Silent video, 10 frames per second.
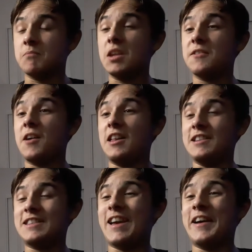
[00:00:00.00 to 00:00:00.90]
Bloody
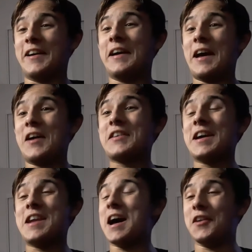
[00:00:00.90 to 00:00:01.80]
violence.
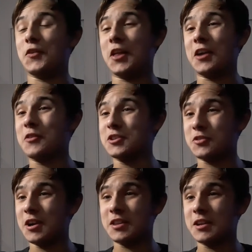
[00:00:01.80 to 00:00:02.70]
okay, not even
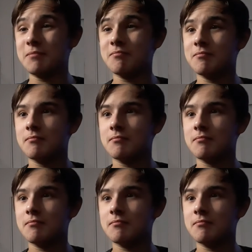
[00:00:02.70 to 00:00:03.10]
language or anything.